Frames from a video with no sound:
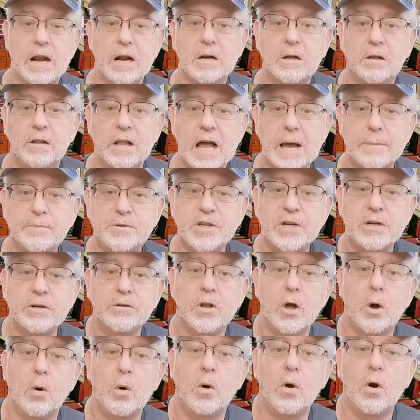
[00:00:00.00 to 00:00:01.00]
And a collapsing
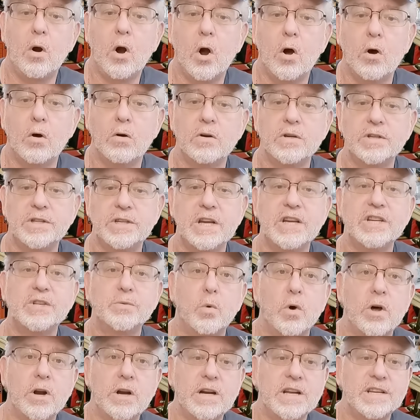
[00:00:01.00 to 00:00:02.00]
lower hose is
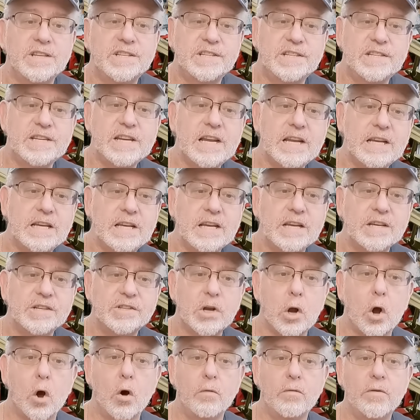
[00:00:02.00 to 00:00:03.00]
one of the
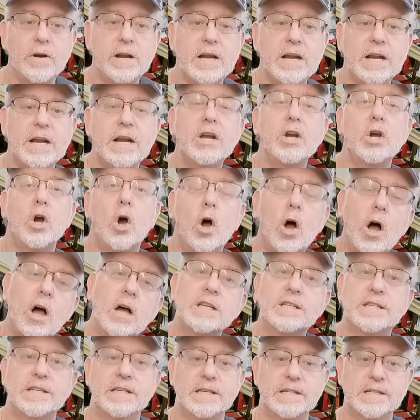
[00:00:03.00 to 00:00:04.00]
sneakiest overheating
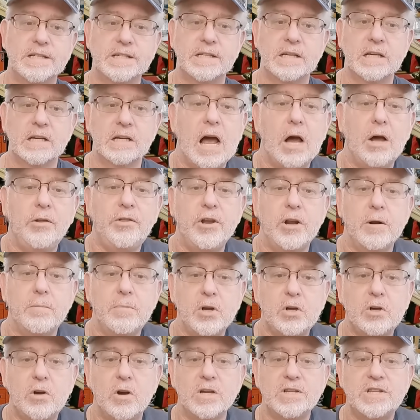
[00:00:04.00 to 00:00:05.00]
causes out there
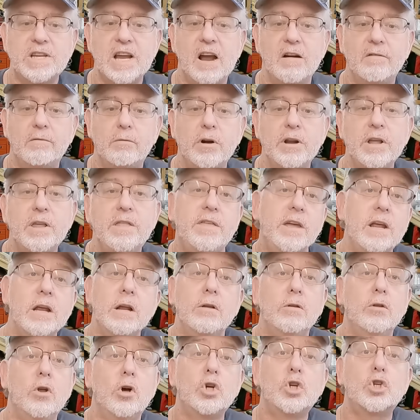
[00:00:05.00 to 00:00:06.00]
because
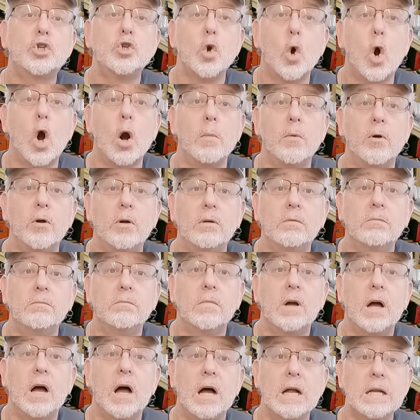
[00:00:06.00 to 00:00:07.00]
everything looks normal
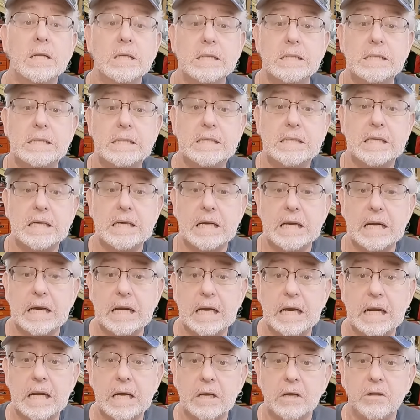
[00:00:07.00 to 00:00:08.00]

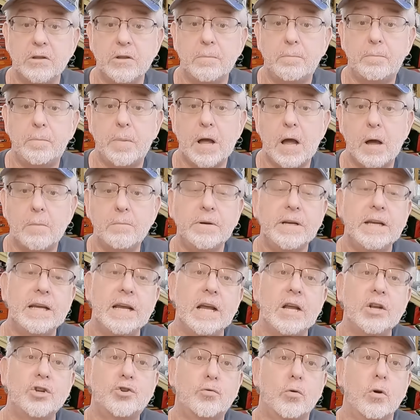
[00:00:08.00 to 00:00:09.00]
until the pump
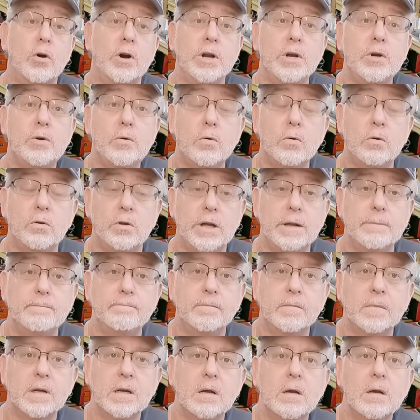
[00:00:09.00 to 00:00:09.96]
can't draw any coolant.